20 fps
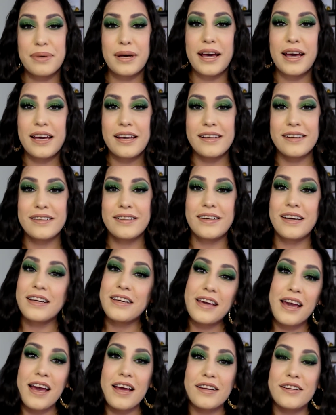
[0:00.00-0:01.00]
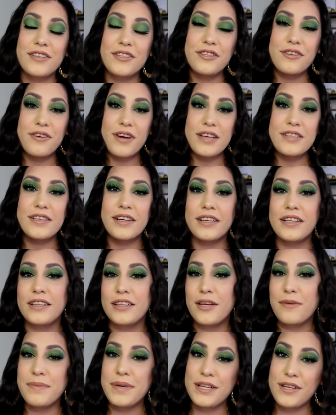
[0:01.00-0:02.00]
But again, you guys are
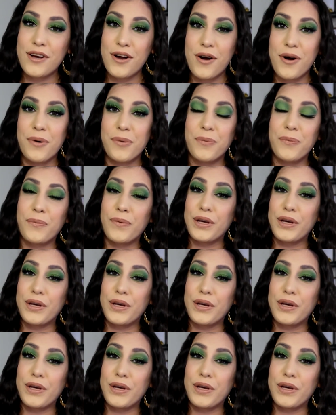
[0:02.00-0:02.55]
gonna let me know